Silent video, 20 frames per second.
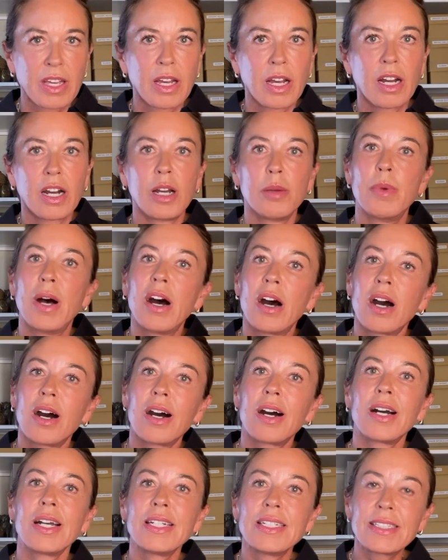I'm
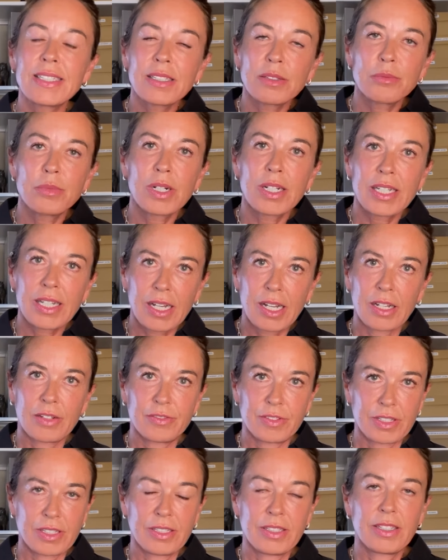hiding my
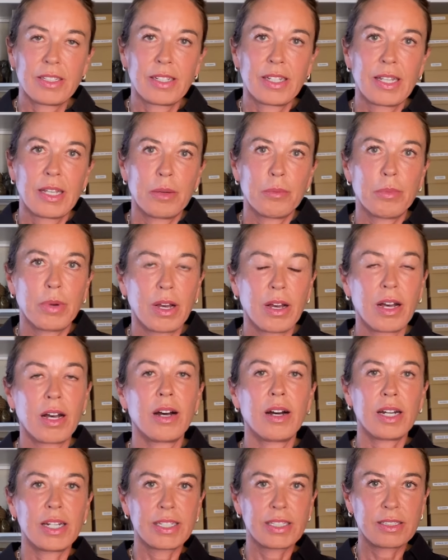oven
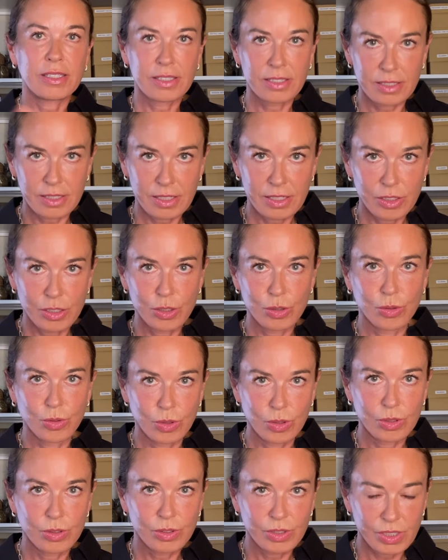behind
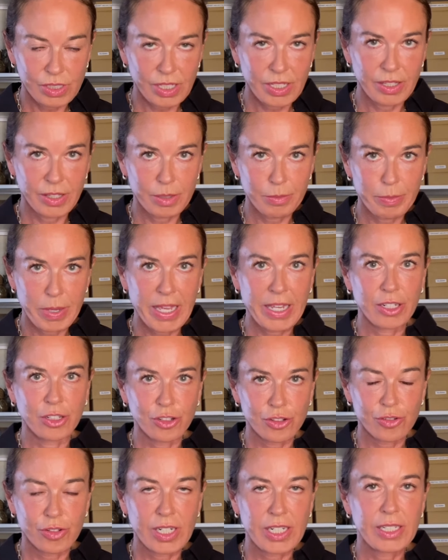doors in the
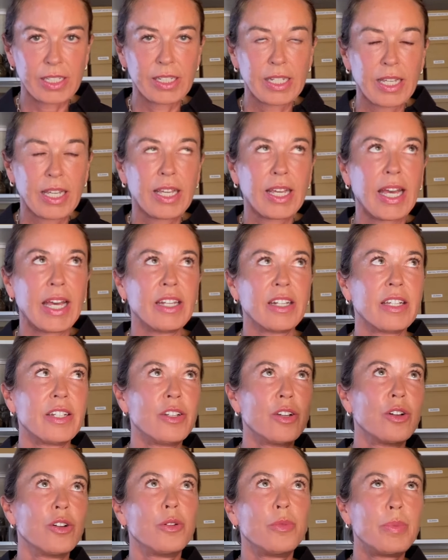pantry. And I
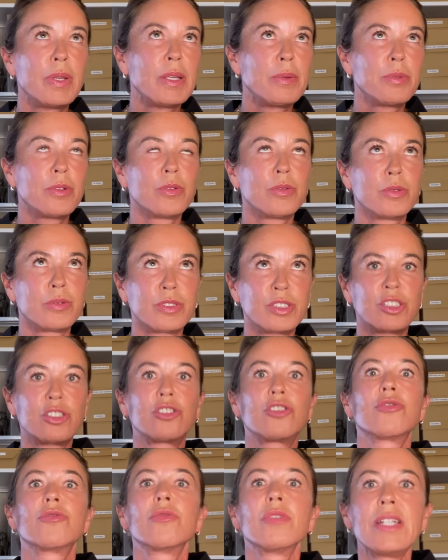know people will
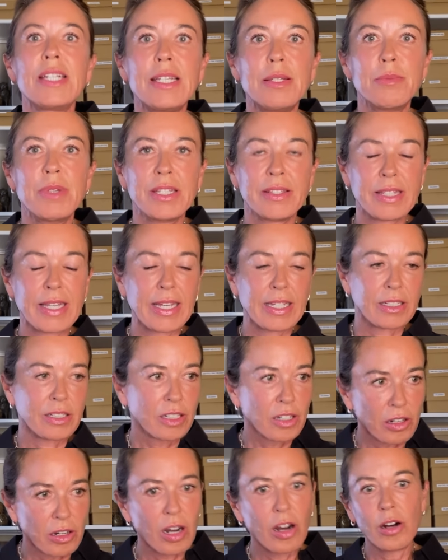scream at that and
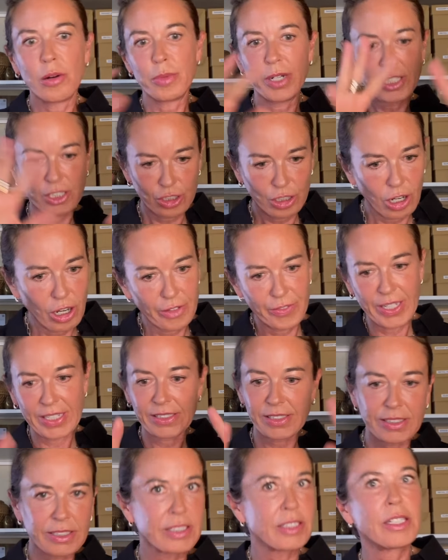go, oh my God, that's
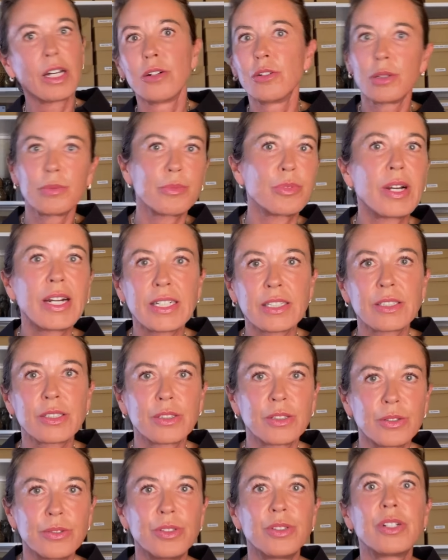so
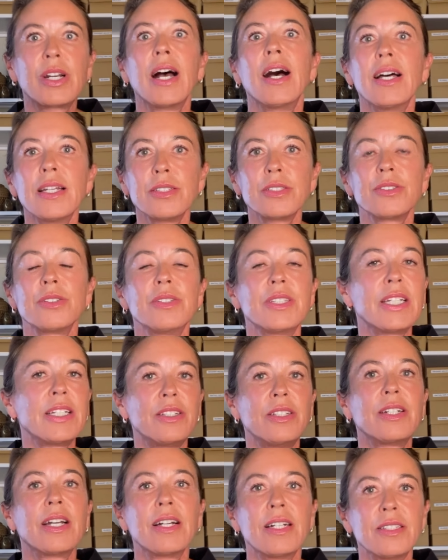impractical. You can't do that. You
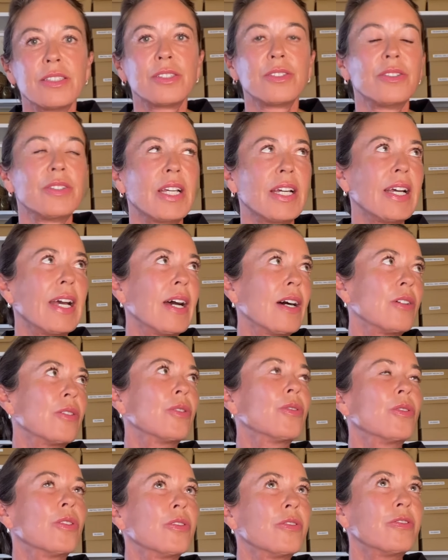can't do that. How
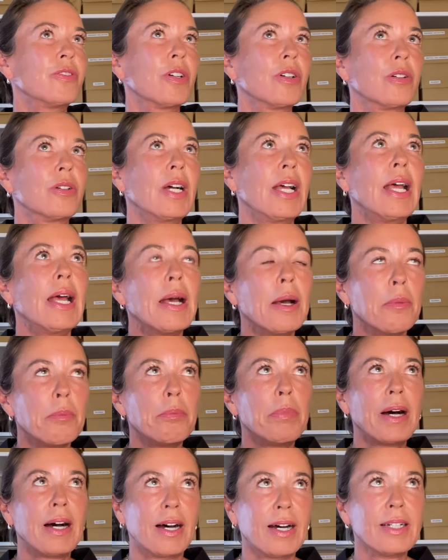awful.
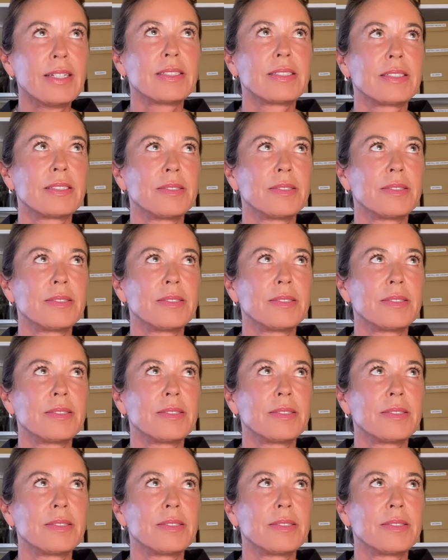But